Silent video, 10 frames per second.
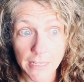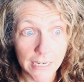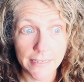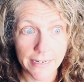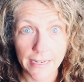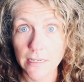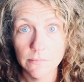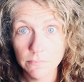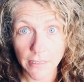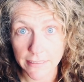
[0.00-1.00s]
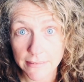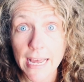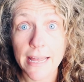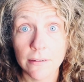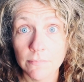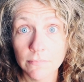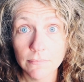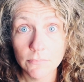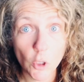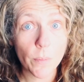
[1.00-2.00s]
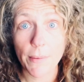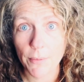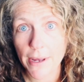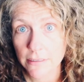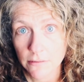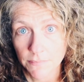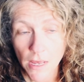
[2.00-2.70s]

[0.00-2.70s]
in a decade, like dead. No paperbacks.